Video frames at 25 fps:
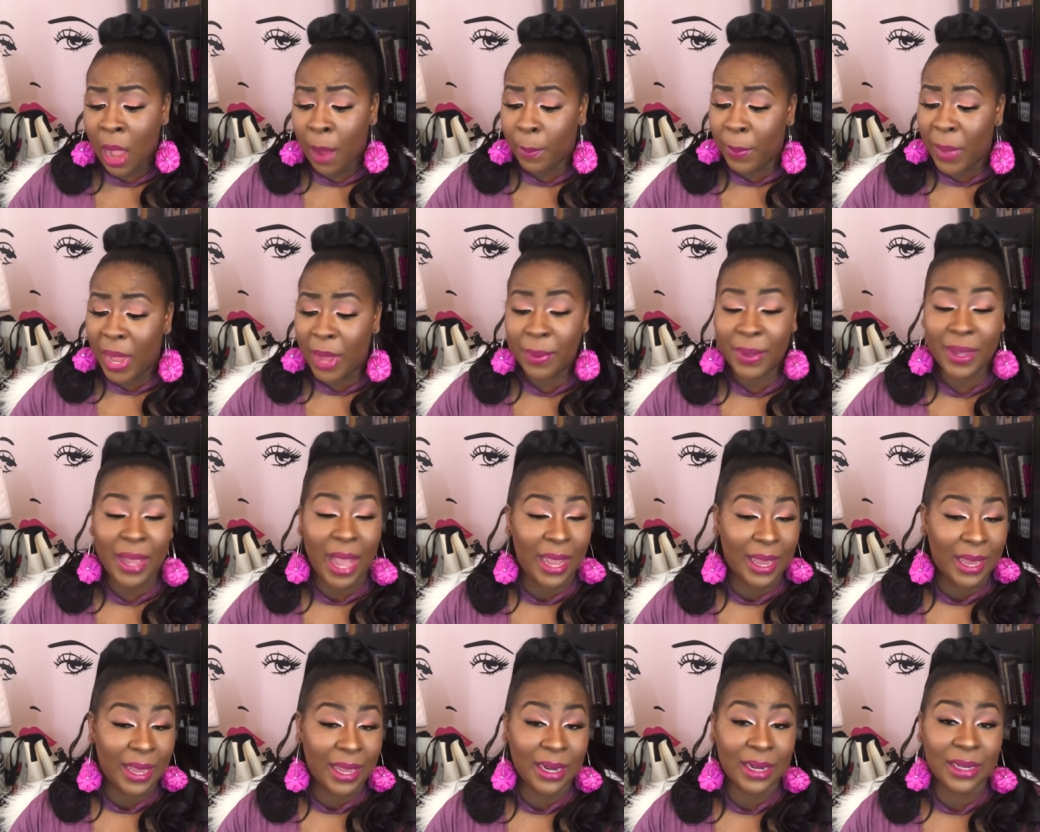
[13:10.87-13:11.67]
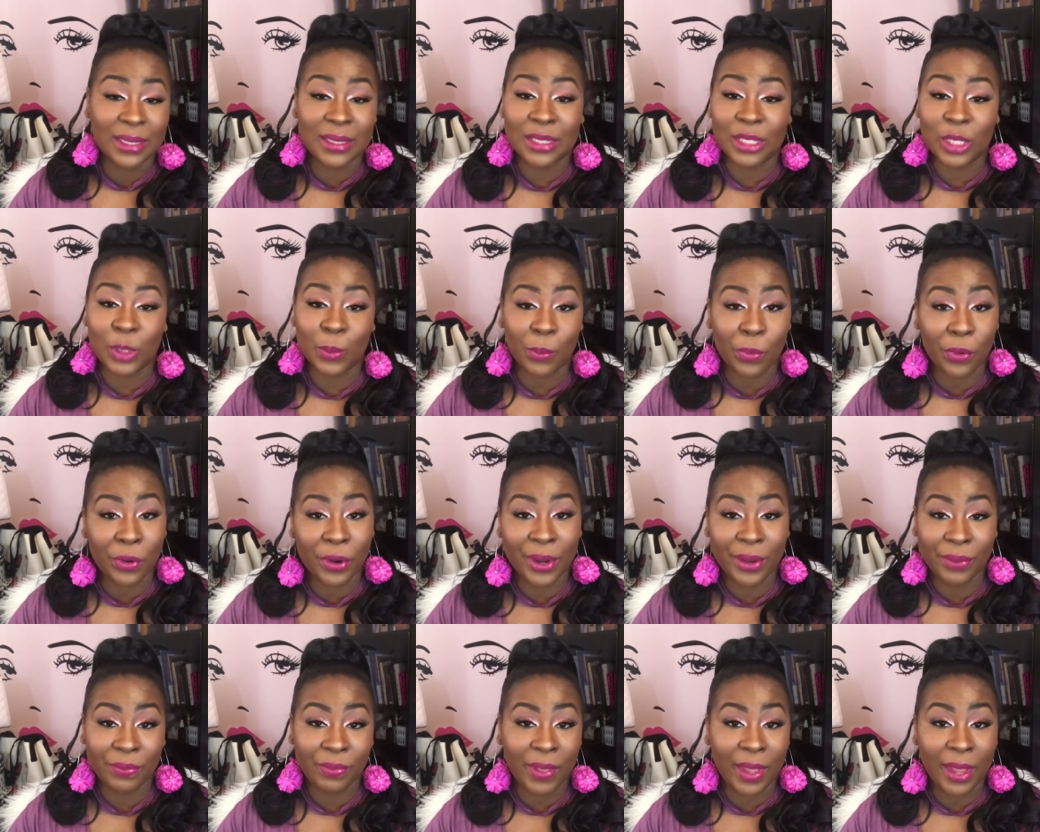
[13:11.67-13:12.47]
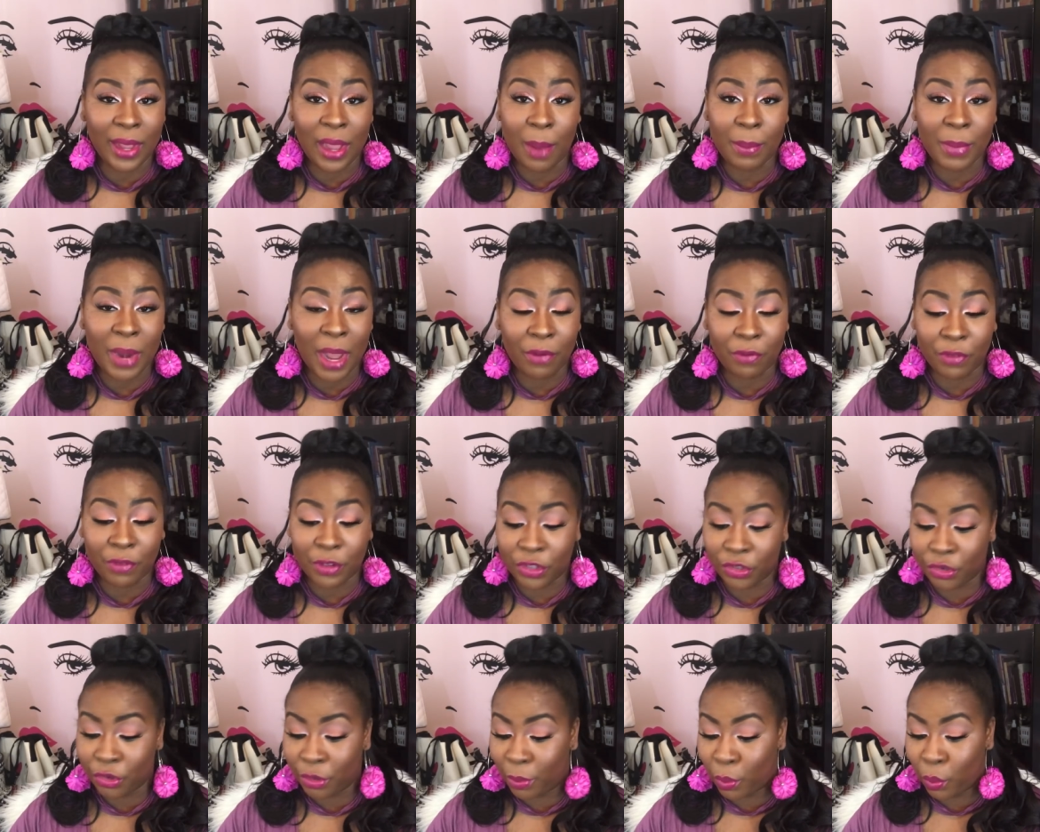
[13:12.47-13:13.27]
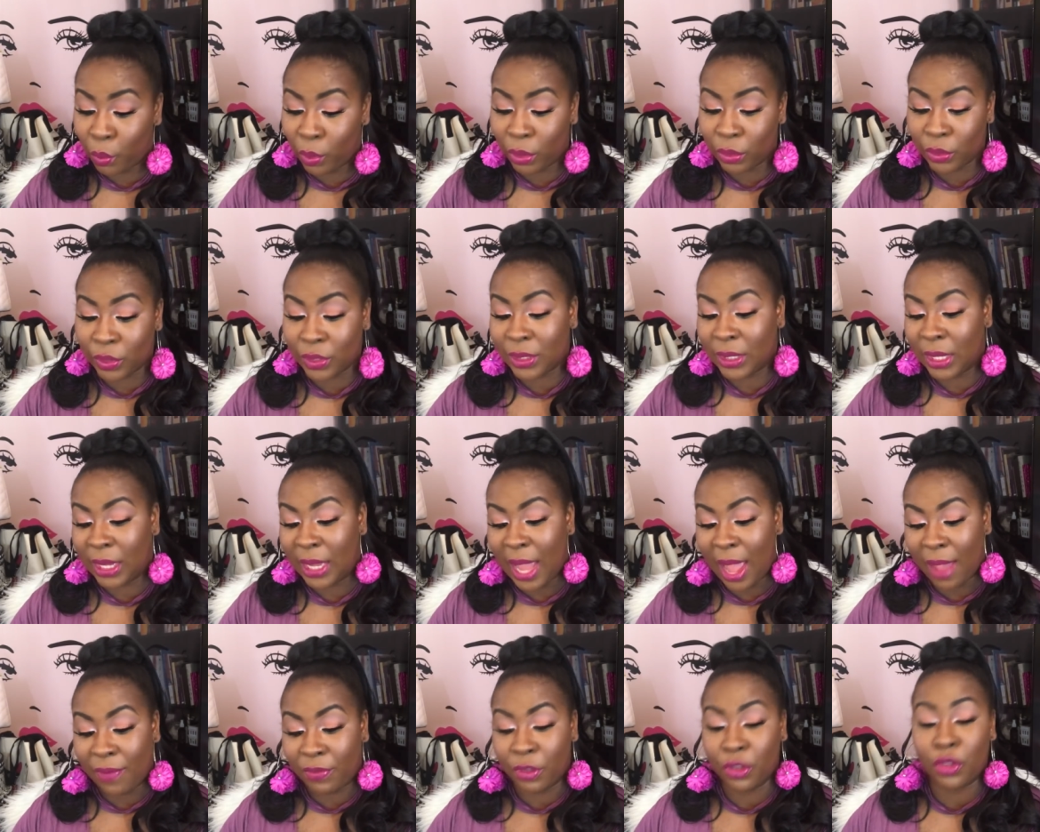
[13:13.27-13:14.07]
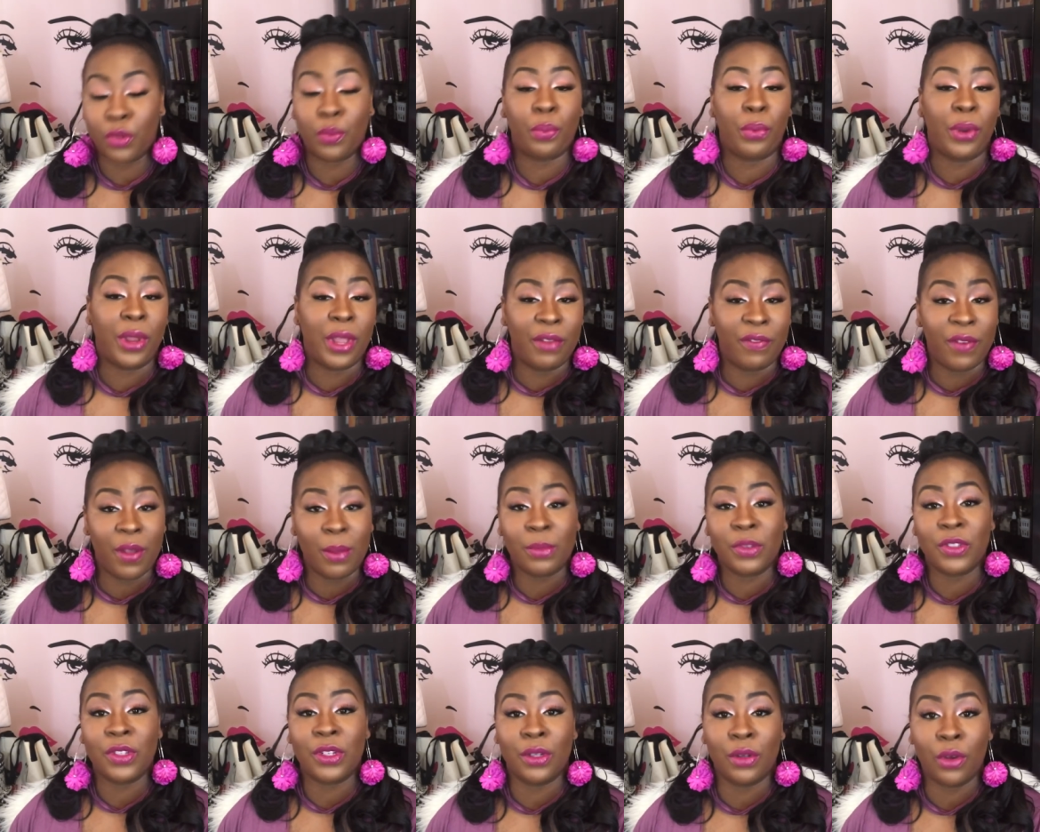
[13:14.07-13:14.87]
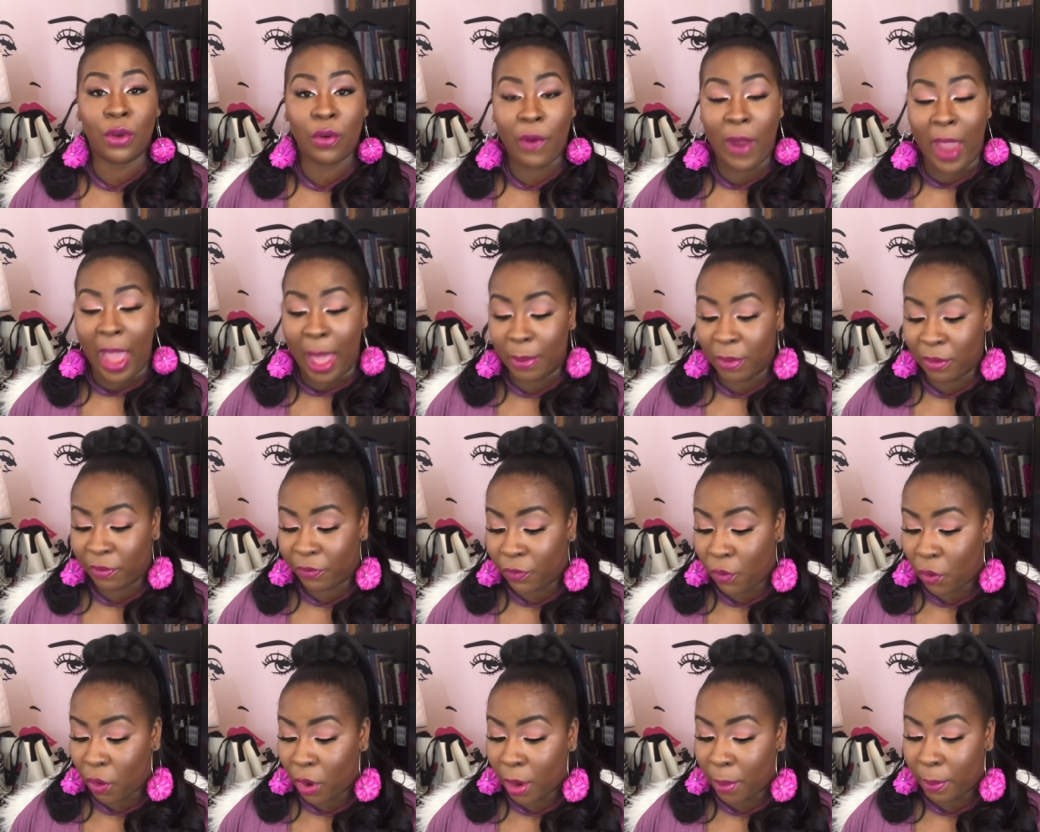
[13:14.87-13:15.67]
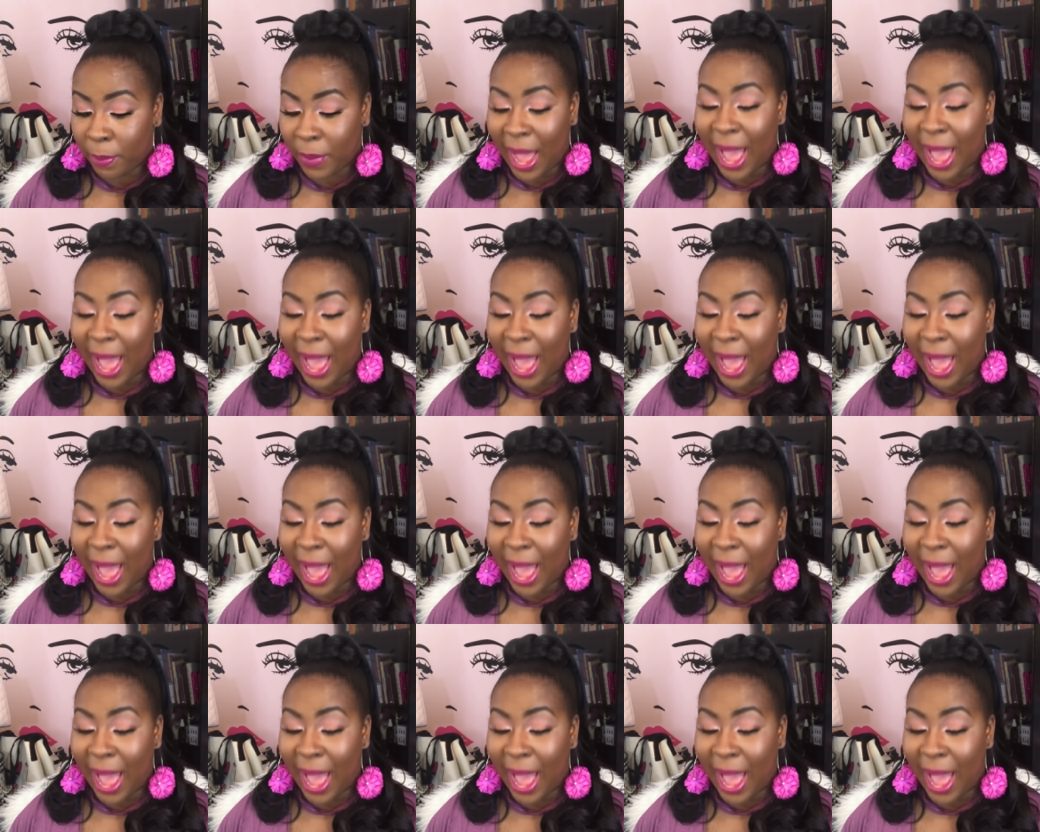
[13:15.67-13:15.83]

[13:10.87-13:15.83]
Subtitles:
maybe, again, it's a spring thing, I'm not for sure, but we'll see after spring if I'm still grabbing for it.